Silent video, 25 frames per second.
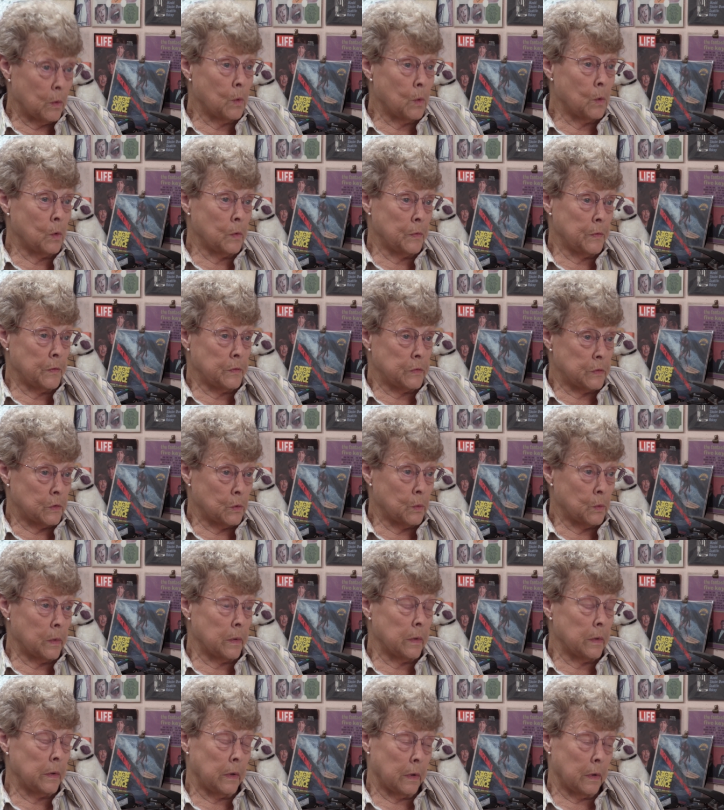to hold the
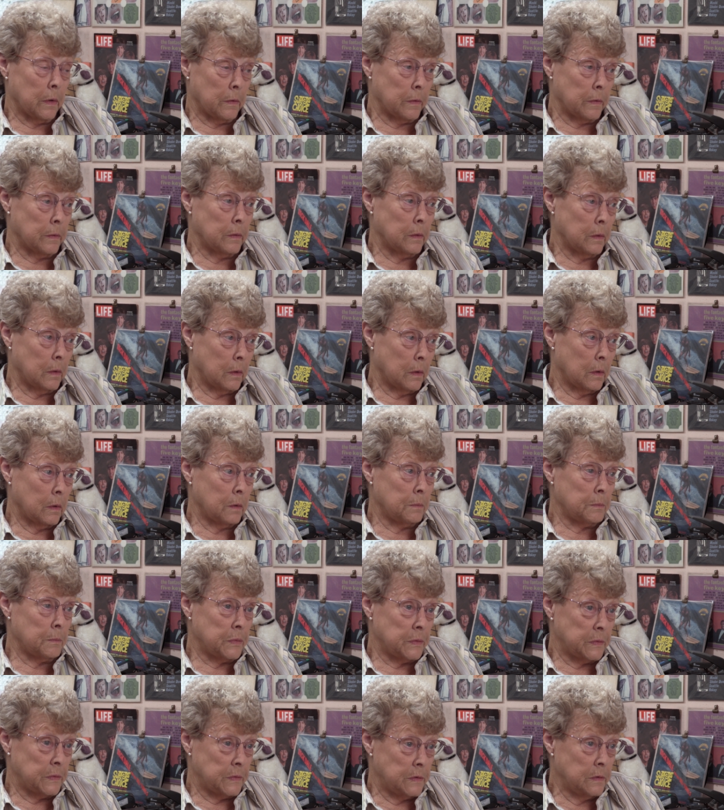store together.
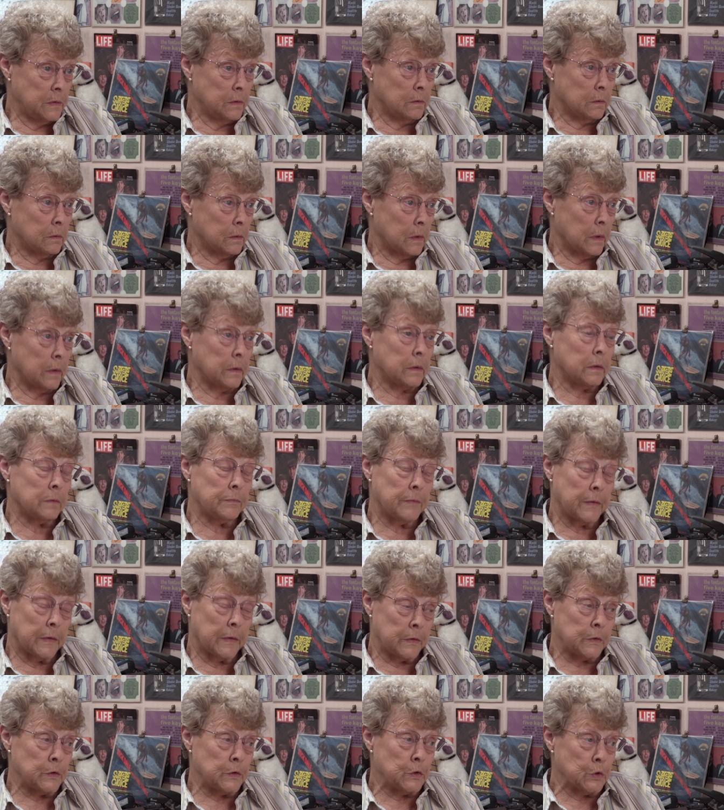I'm still kind of
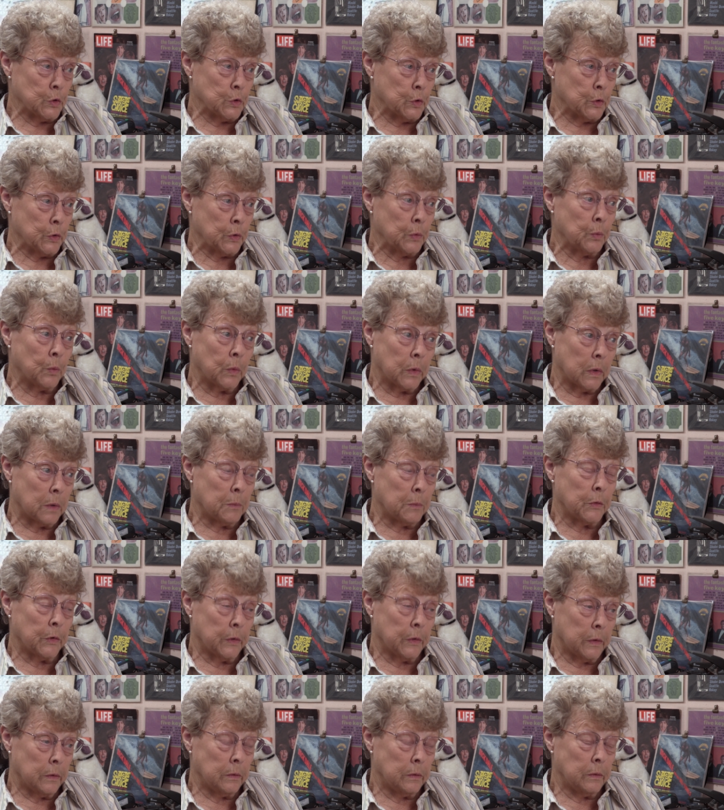uncertain what I'm
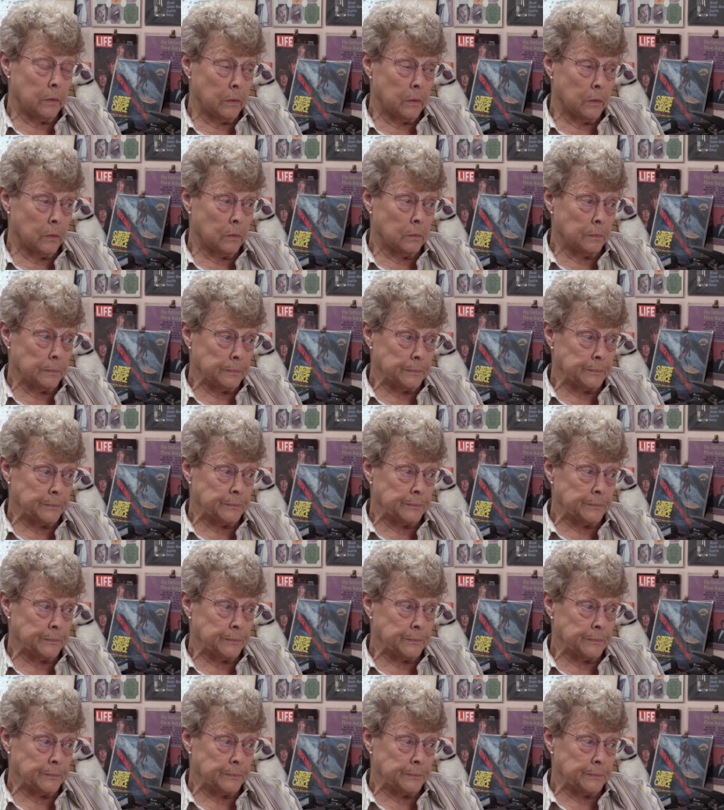going to do.